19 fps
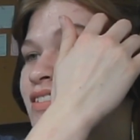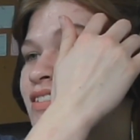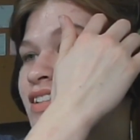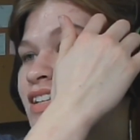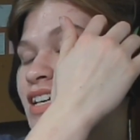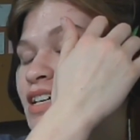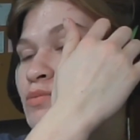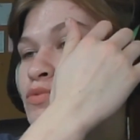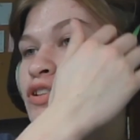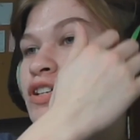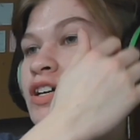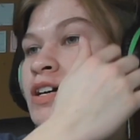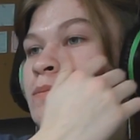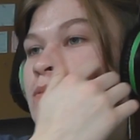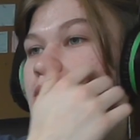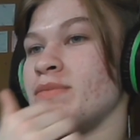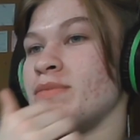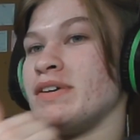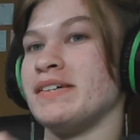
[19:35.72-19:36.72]
Okay, more
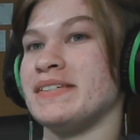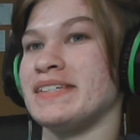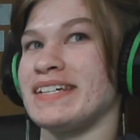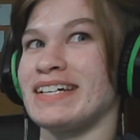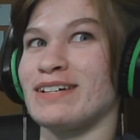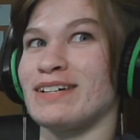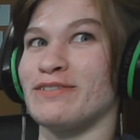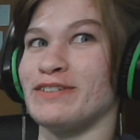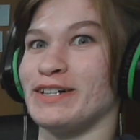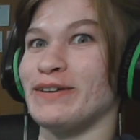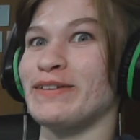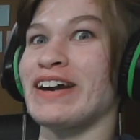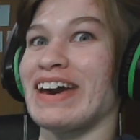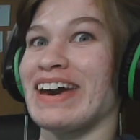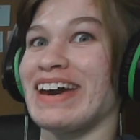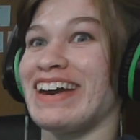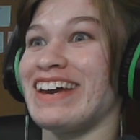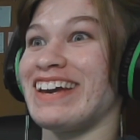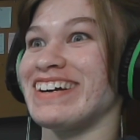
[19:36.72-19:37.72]
upbeat music. We're
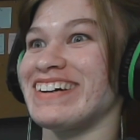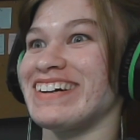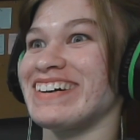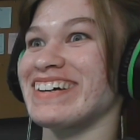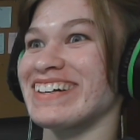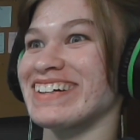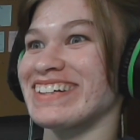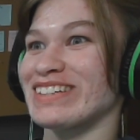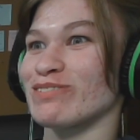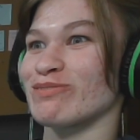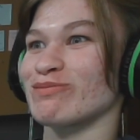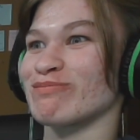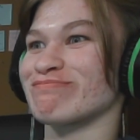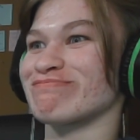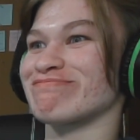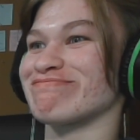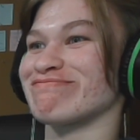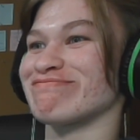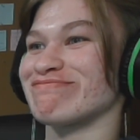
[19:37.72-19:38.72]
okay. For the matter
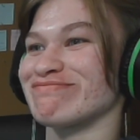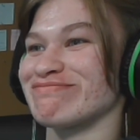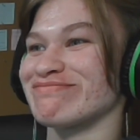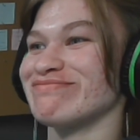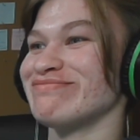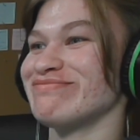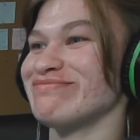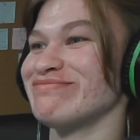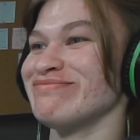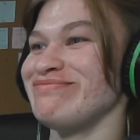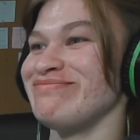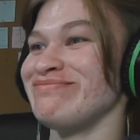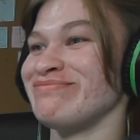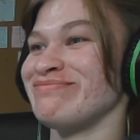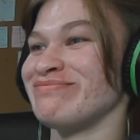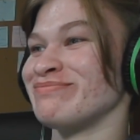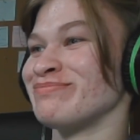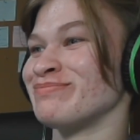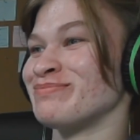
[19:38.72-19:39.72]
of a second, Bokuto
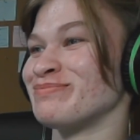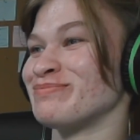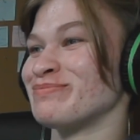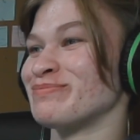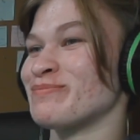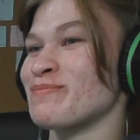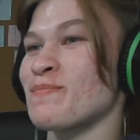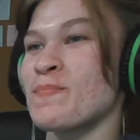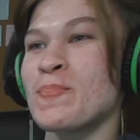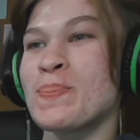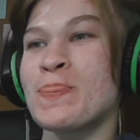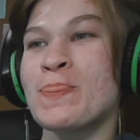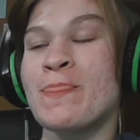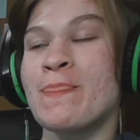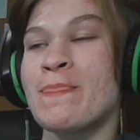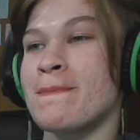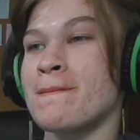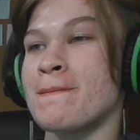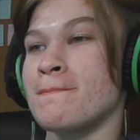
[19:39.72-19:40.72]
seemed puzzled
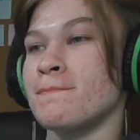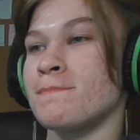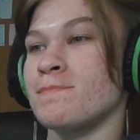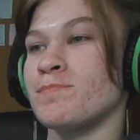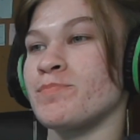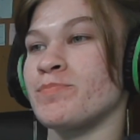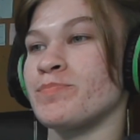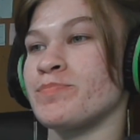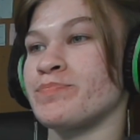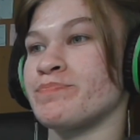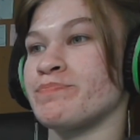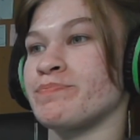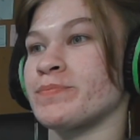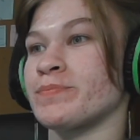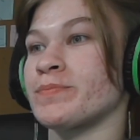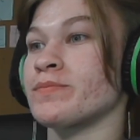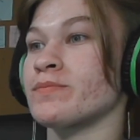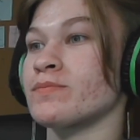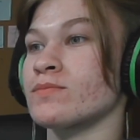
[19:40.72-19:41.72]
before realization
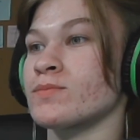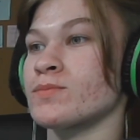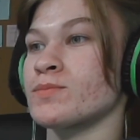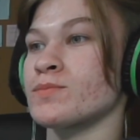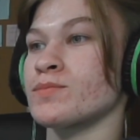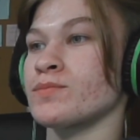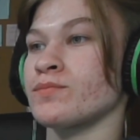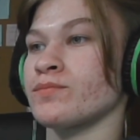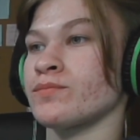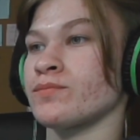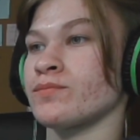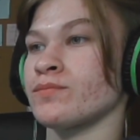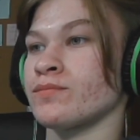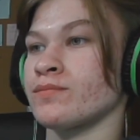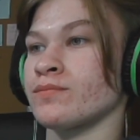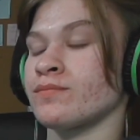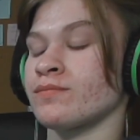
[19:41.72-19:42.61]
dawned on his face.